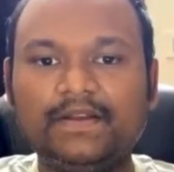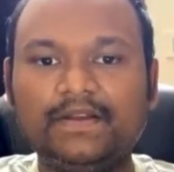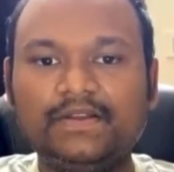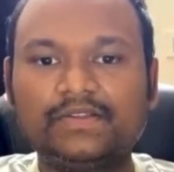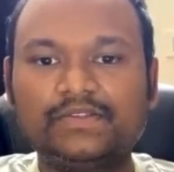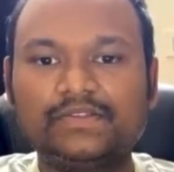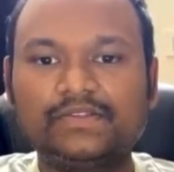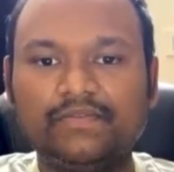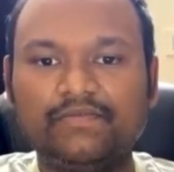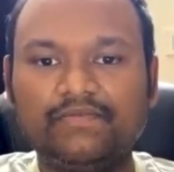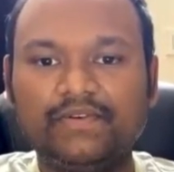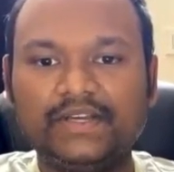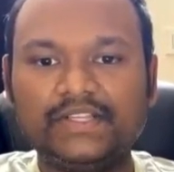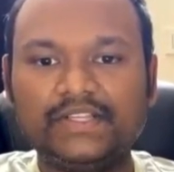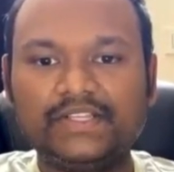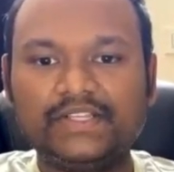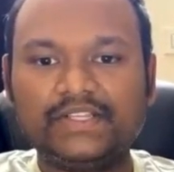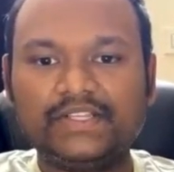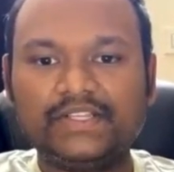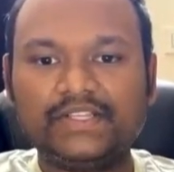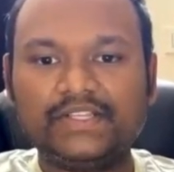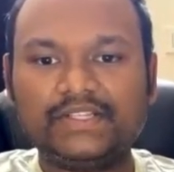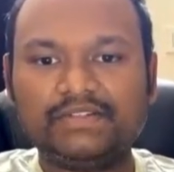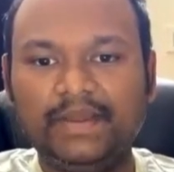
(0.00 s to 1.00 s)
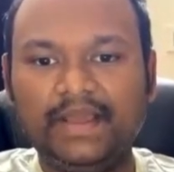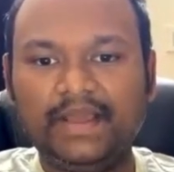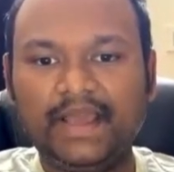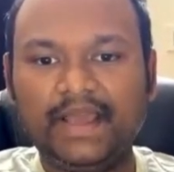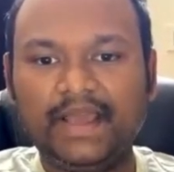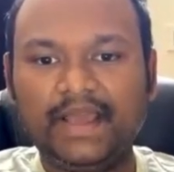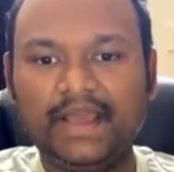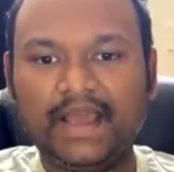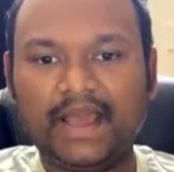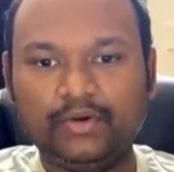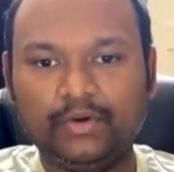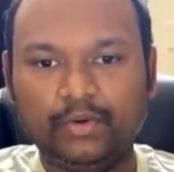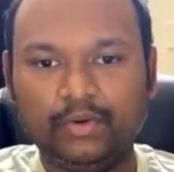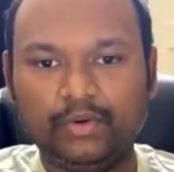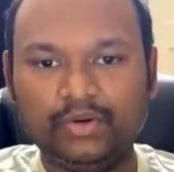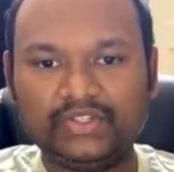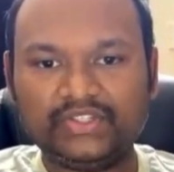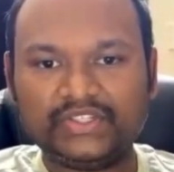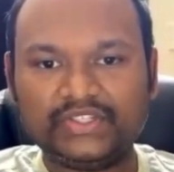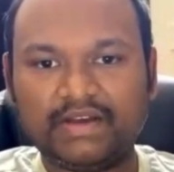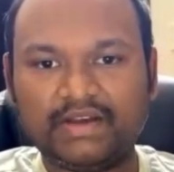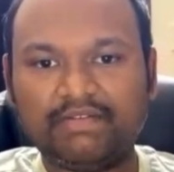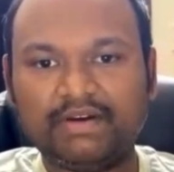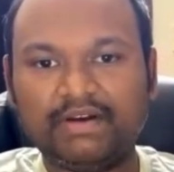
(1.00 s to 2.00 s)
So first we will be having core
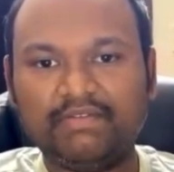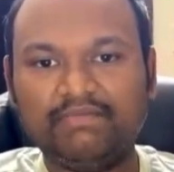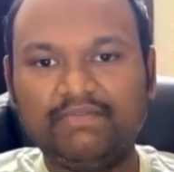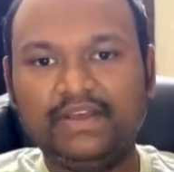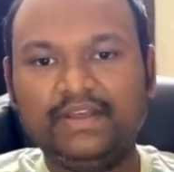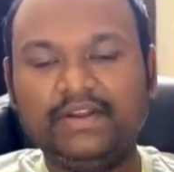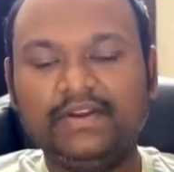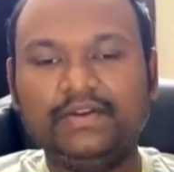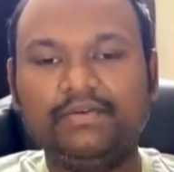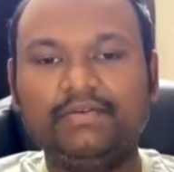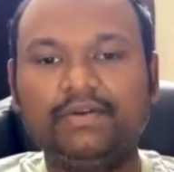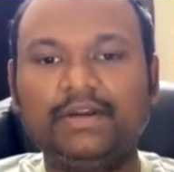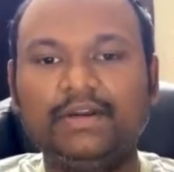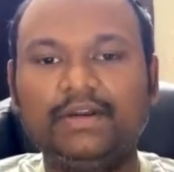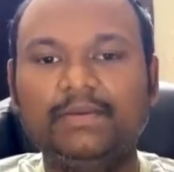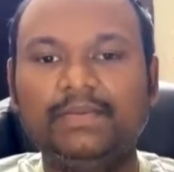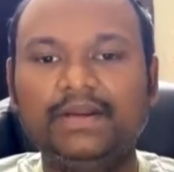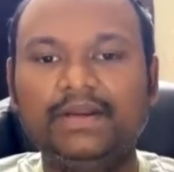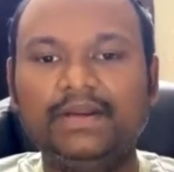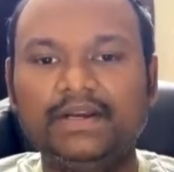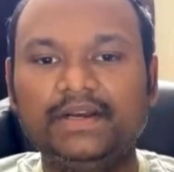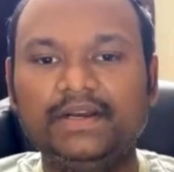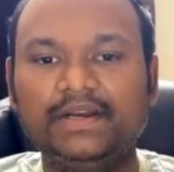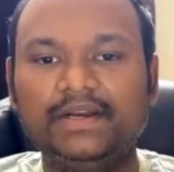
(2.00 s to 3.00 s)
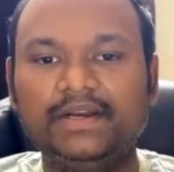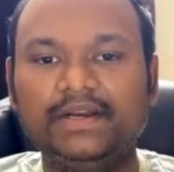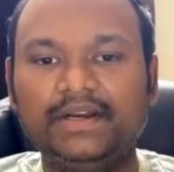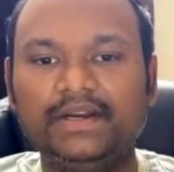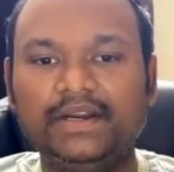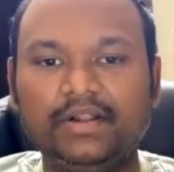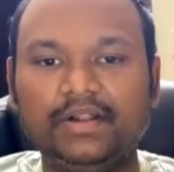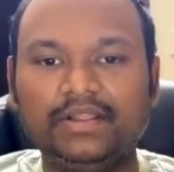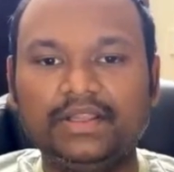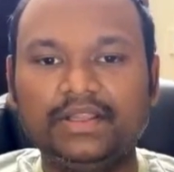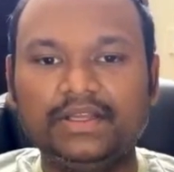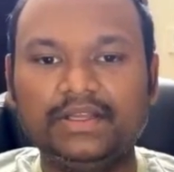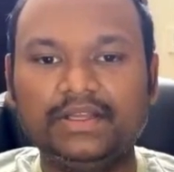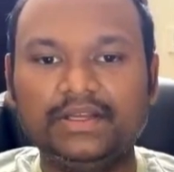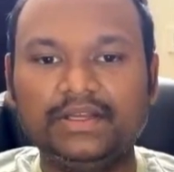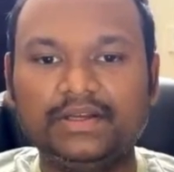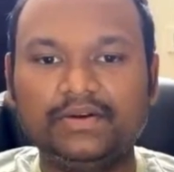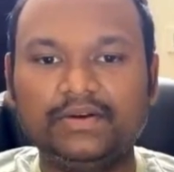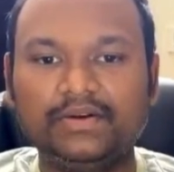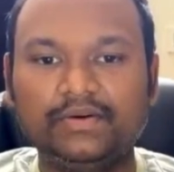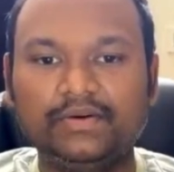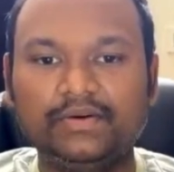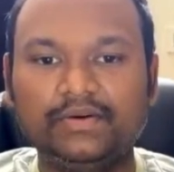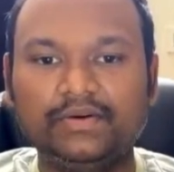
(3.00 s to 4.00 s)
Java, where you will be learning all the
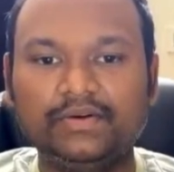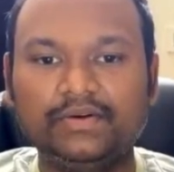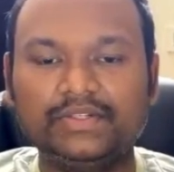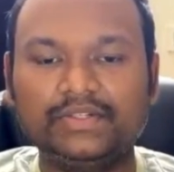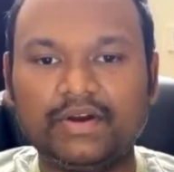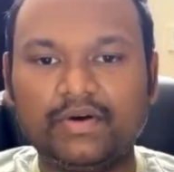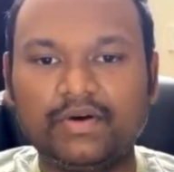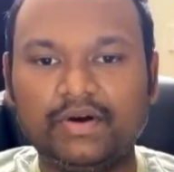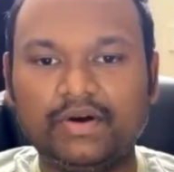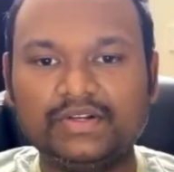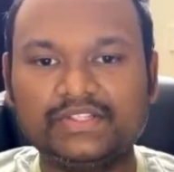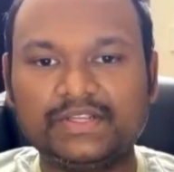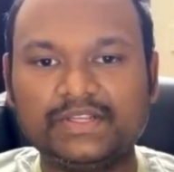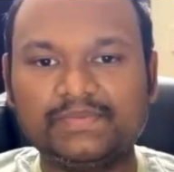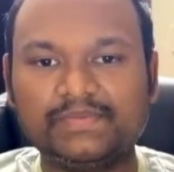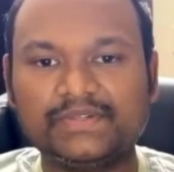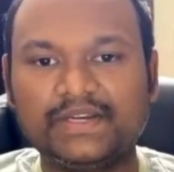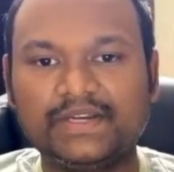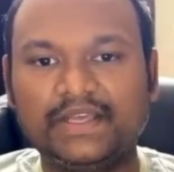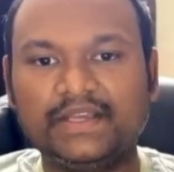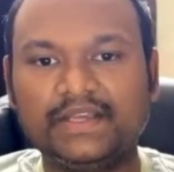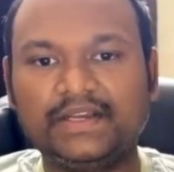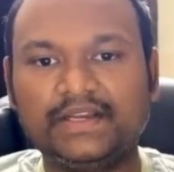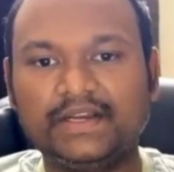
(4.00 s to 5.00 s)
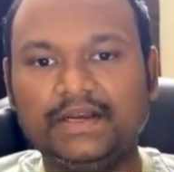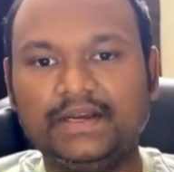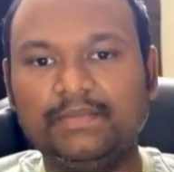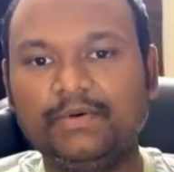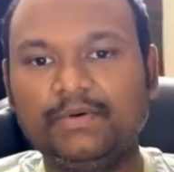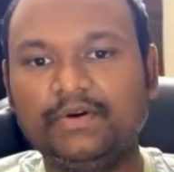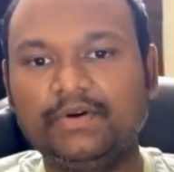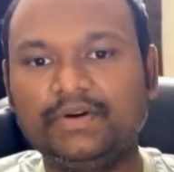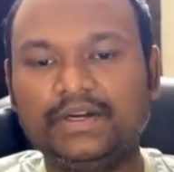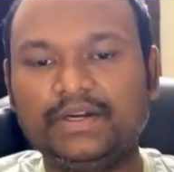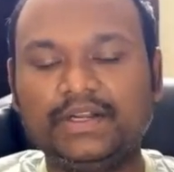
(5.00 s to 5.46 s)
core Java concepts like about